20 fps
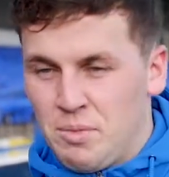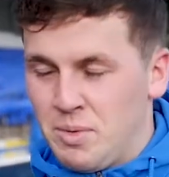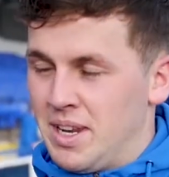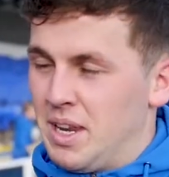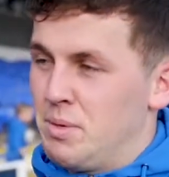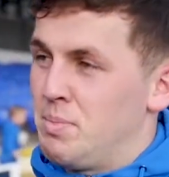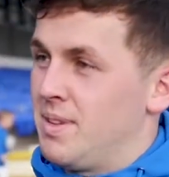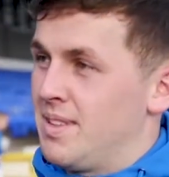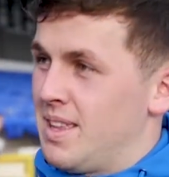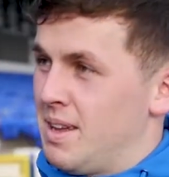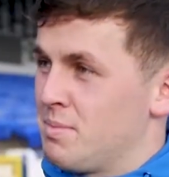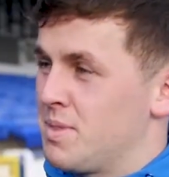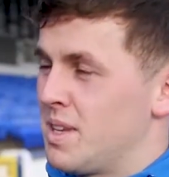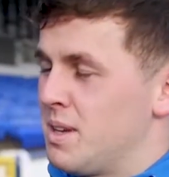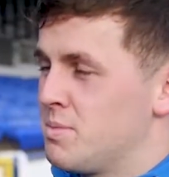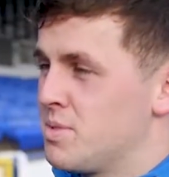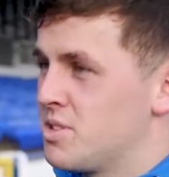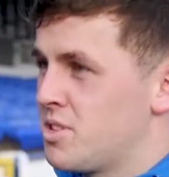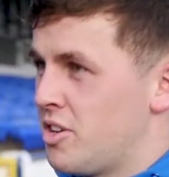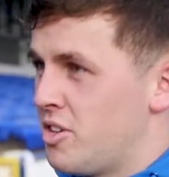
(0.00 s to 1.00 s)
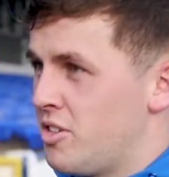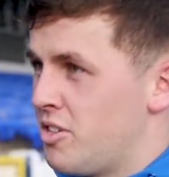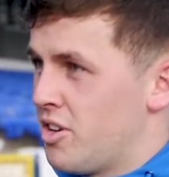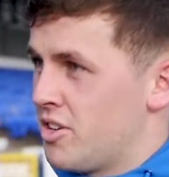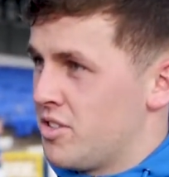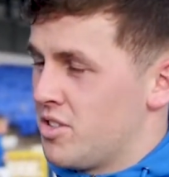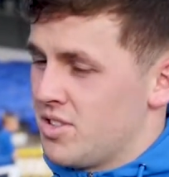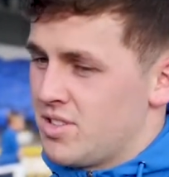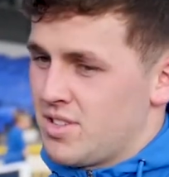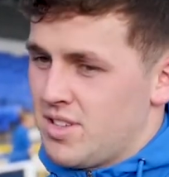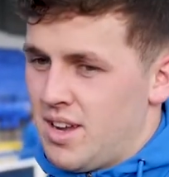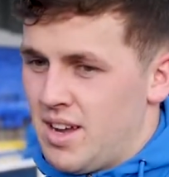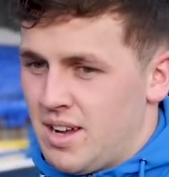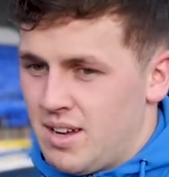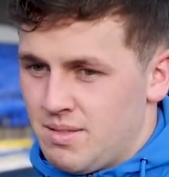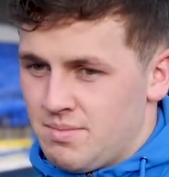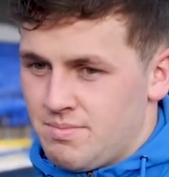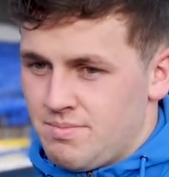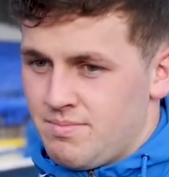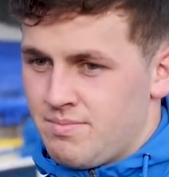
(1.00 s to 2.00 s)
We need to beat them teams down around
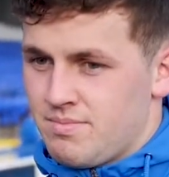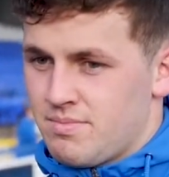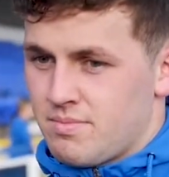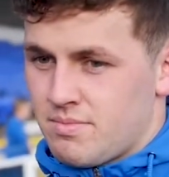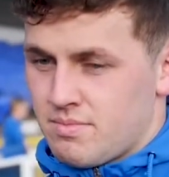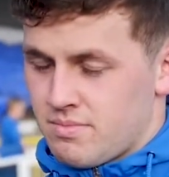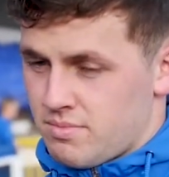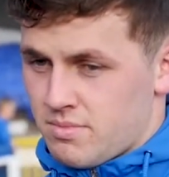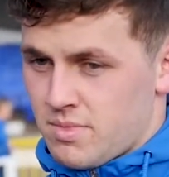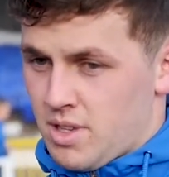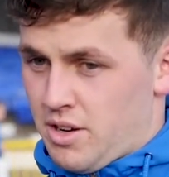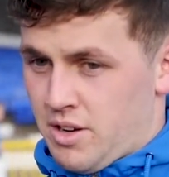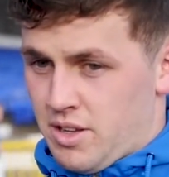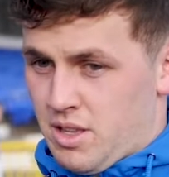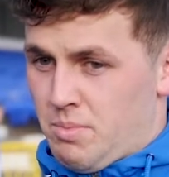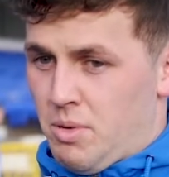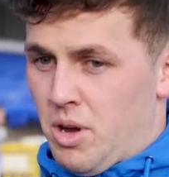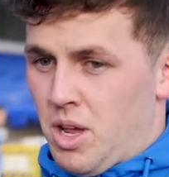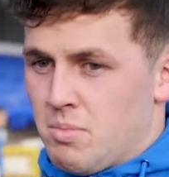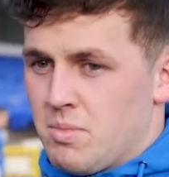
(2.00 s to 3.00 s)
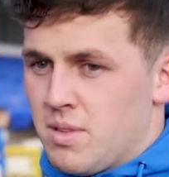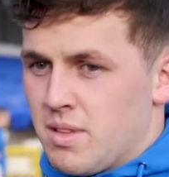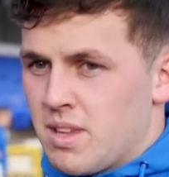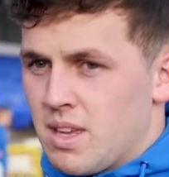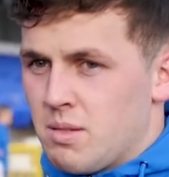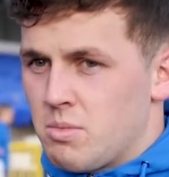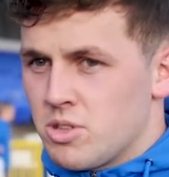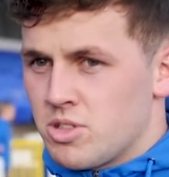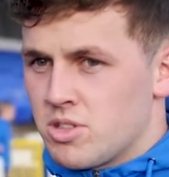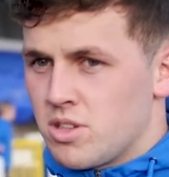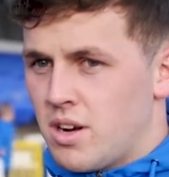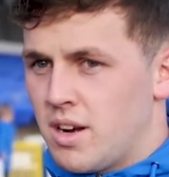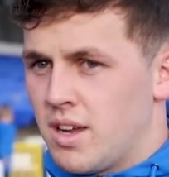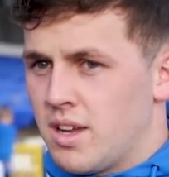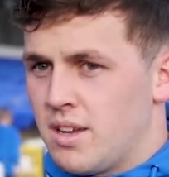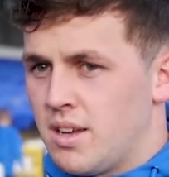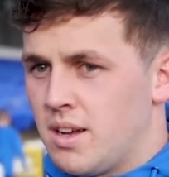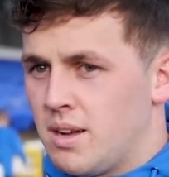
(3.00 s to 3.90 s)
us. Or at the bottom of the table, sorry.